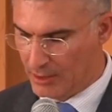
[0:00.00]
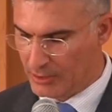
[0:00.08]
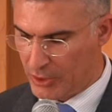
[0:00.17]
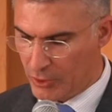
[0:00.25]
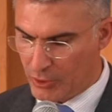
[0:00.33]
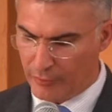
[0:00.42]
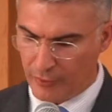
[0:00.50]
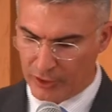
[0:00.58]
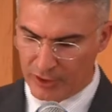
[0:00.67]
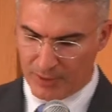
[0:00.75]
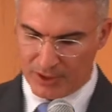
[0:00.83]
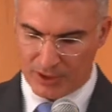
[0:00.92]
The Union
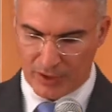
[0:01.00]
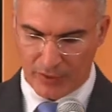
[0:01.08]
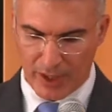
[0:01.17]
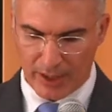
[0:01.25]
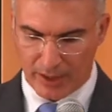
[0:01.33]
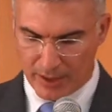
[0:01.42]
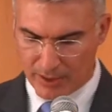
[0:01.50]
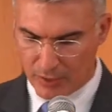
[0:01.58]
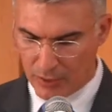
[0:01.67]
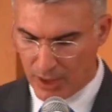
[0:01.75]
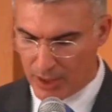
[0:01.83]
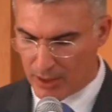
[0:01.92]
for the Mediterranean is
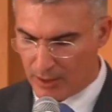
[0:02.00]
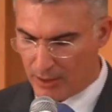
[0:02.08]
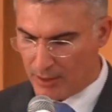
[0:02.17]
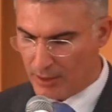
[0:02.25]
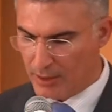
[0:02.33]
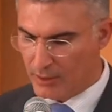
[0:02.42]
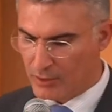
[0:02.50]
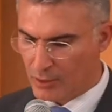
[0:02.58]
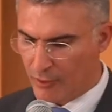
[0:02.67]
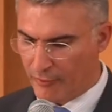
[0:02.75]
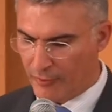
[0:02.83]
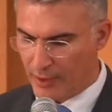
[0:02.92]
unique
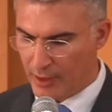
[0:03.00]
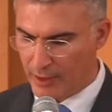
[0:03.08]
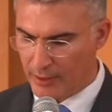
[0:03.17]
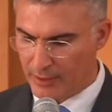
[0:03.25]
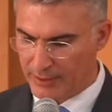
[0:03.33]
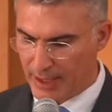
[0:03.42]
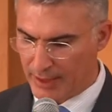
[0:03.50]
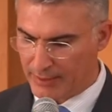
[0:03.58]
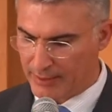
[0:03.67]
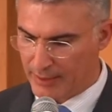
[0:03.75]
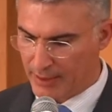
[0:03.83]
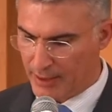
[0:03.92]
insofar
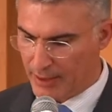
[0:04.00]
that